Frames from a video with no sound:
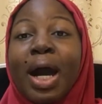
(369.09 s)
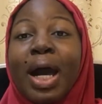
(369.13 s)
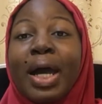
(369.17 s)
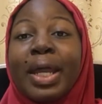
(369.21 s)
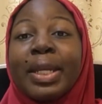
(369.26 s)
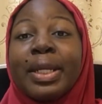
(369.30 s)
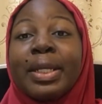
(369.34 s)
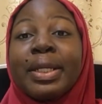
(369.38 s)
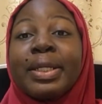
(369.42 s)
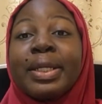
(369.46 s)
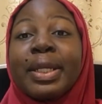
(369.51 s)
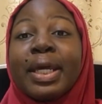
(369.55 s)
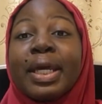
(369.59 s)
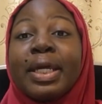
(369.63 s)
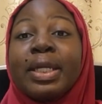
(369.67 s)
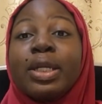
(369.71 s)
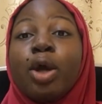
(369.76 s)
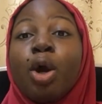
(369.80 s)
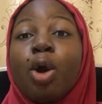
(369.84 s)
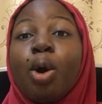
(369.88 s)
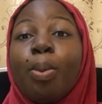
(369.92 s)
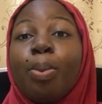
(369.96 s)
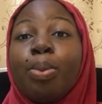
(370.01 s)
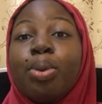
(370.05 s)
I
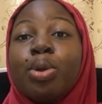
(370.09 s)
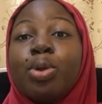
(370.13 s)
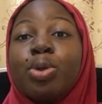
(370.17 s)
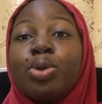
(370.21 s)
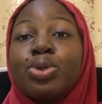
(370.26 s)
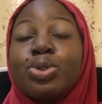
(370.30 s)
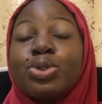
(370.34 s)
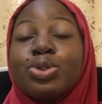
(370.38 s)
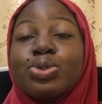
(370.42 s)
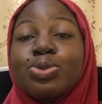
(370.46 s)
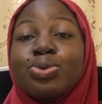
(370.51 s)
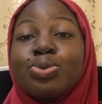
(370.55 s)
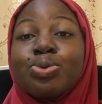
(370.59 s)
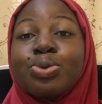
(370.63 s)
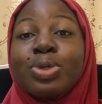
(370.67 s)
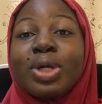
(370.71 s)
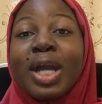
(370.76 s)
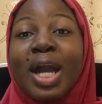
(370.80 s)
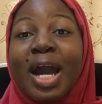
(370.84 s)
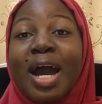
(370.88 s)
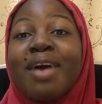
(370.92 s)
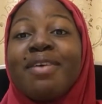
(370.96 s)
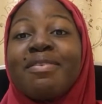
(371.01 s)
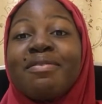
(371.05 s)
then upload to
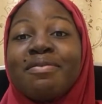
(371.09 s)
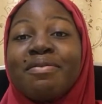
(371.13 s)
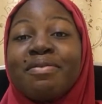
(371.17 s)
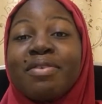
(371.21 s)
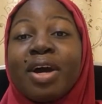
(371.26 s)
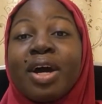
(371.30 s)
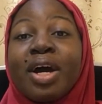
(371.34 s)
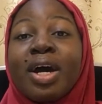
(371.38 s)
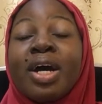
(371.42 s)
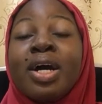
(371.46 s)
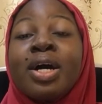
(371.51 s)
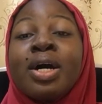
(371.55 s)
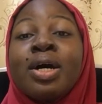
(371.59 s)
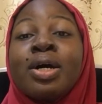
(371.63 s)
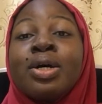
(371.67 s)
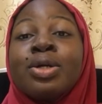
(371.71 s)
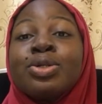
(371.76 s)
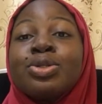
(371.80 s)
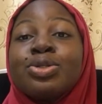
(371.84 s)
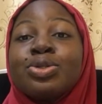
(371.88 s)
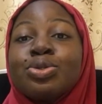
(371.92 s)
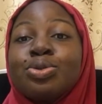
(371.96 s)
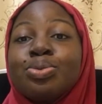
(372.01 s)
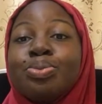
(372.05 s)
Canva
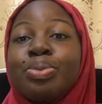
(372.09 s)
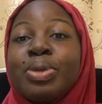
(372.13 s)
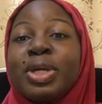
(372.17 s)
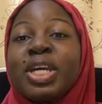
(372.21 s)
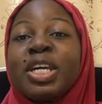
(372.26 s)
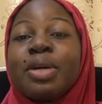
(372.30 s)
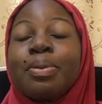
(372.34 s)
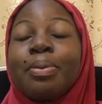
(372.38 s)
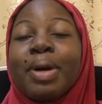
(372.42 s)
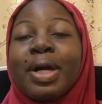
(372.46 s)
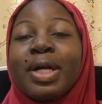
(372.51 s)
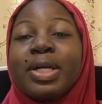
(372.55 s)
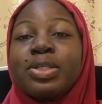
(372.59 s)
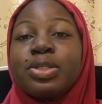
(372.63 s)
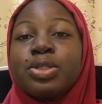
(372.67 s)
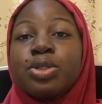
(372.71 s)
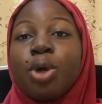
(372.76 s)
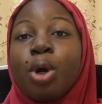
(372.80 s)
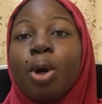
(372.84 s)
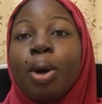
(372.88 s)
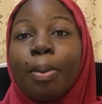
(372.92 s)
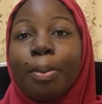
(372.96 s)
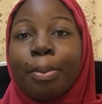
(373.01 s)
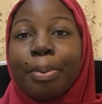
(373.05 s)
to make my
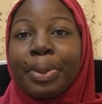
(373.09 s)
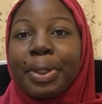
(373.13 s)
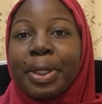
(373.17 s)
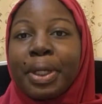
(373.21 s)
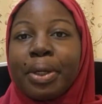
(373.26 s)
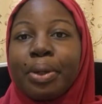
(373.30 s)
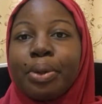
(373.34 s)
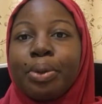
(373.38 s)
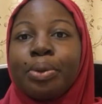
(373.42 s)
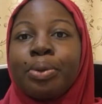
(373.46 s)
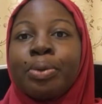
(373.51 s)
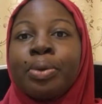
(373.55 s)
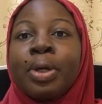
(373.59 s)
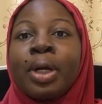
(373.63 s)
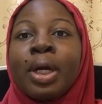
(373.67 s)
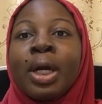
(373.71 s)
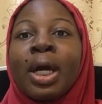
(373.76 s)
thumbnail.